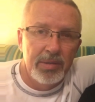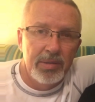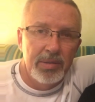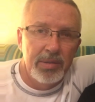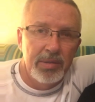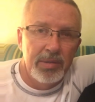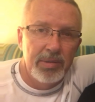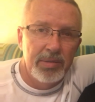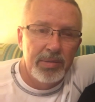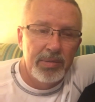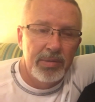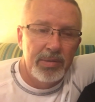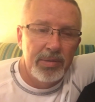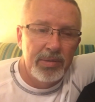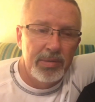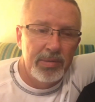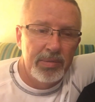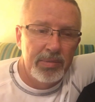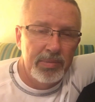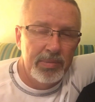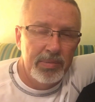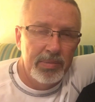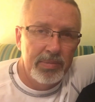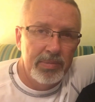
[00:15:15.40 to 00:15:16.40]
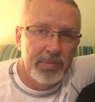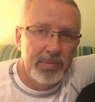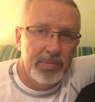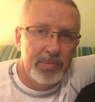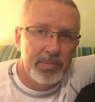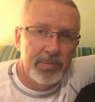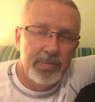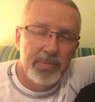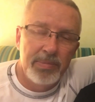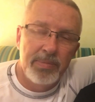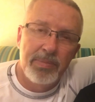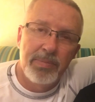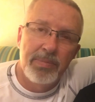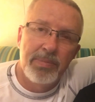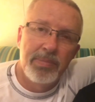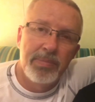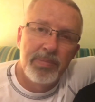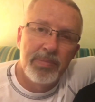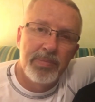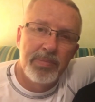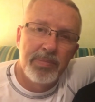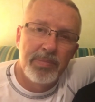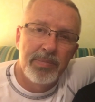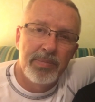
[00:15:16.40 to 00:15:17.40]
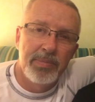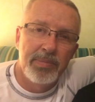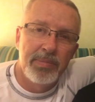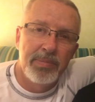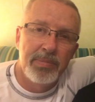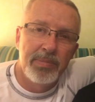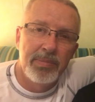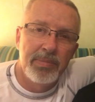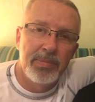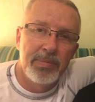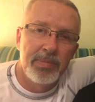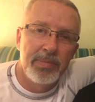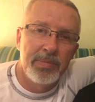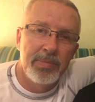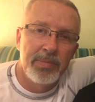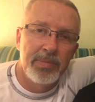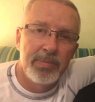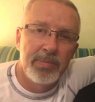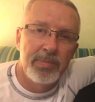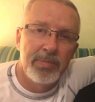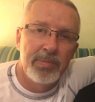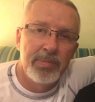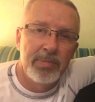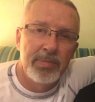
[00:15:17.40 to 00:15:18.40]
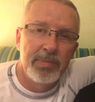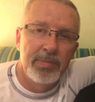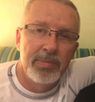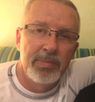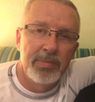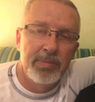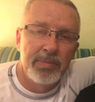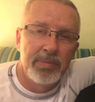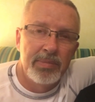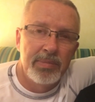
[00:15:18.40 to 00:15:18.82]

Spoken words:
This person isn't speaking.